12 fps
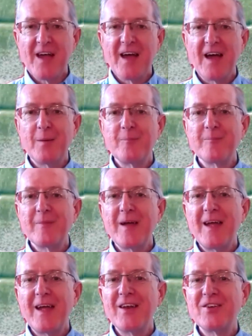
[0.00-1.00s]
And
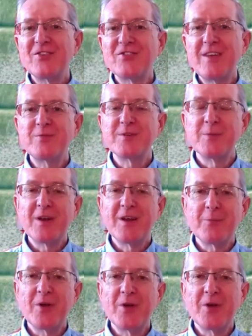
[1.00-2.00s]
it seems to me
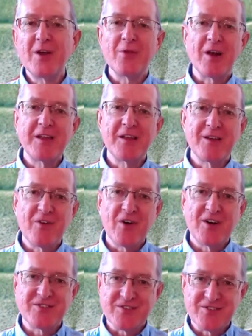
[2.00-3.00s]
that we don't want the legal
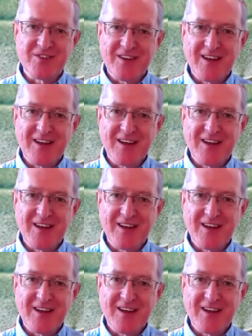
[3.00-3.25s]
advisors